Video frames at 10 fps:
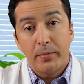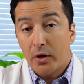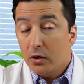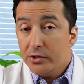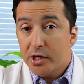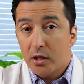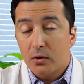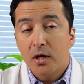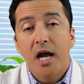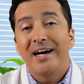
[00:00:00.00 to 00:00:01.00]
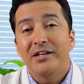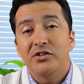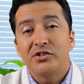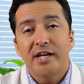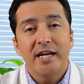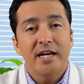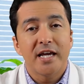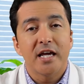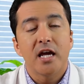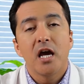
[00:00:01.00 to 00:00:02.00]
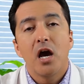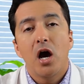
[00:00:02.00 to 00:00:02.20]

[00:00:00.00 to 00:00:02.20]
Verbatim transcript: but also understanding